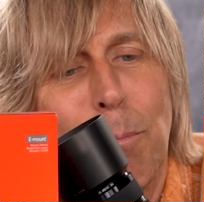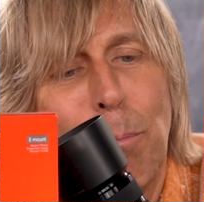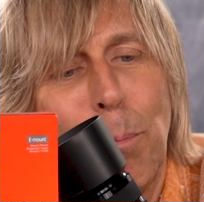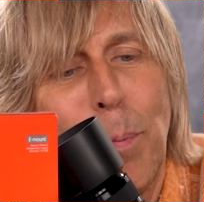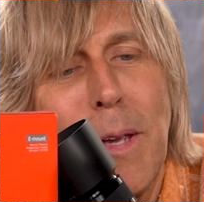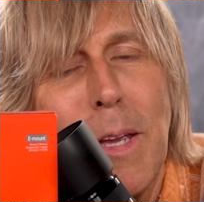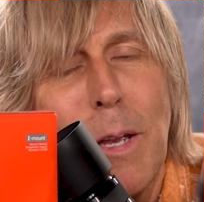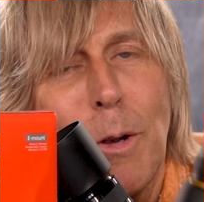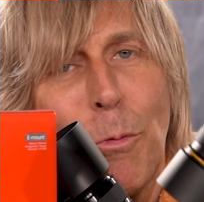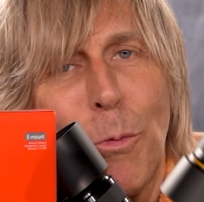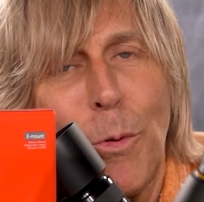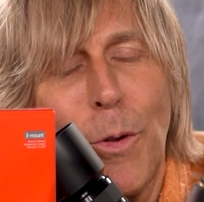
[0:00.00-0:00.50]

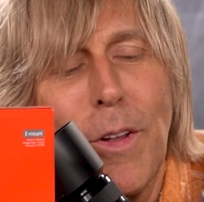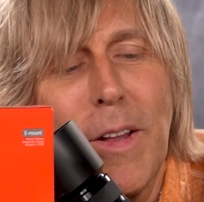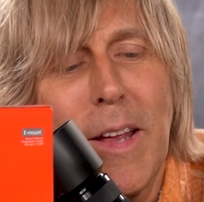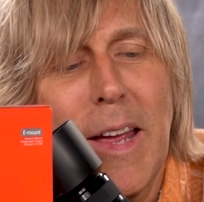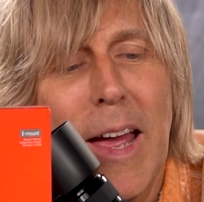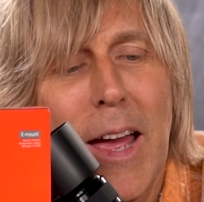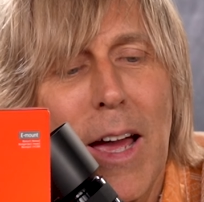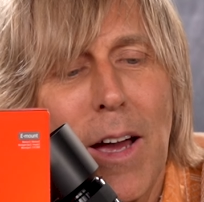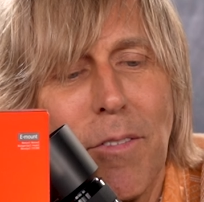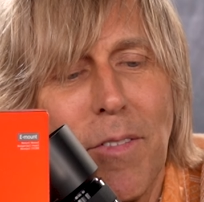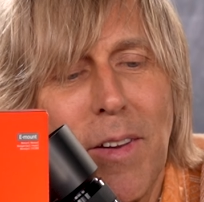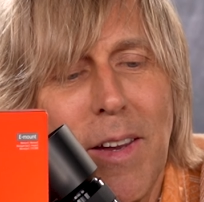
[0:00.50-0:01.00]
being really
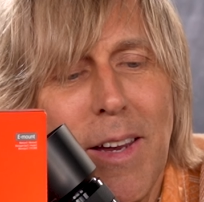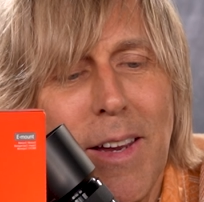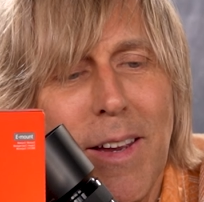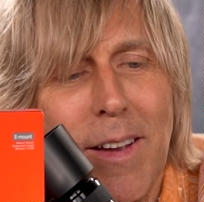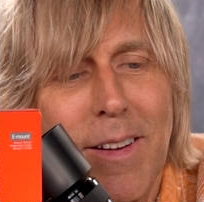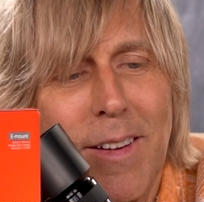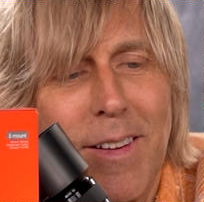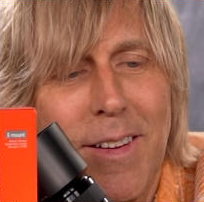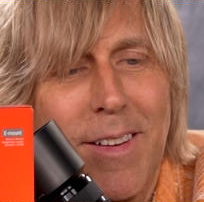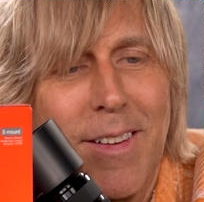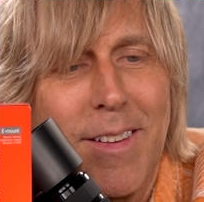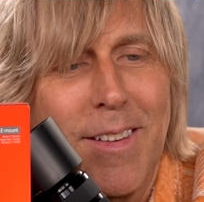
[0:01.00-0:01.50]
heavy
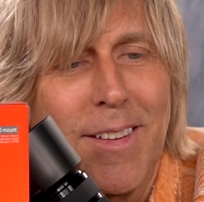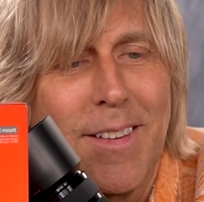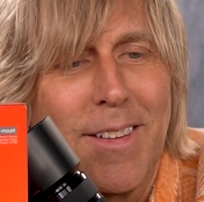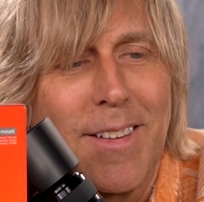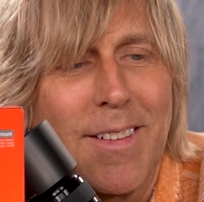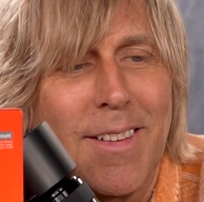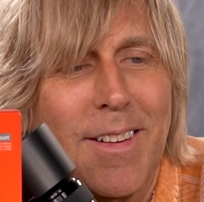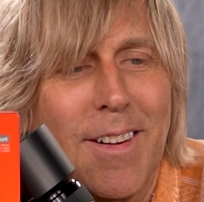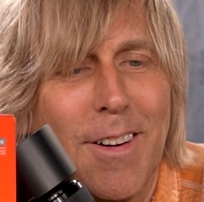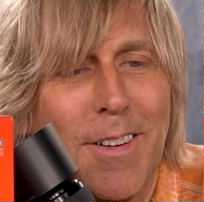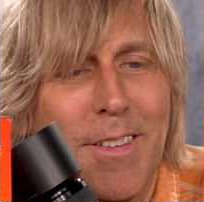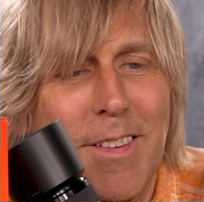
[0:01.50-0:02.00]

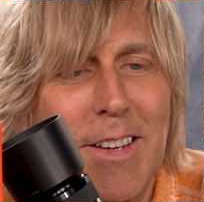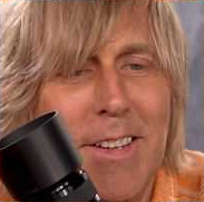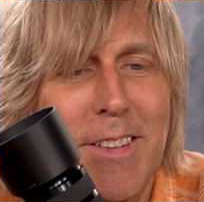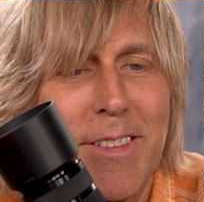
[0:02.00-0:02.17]
are the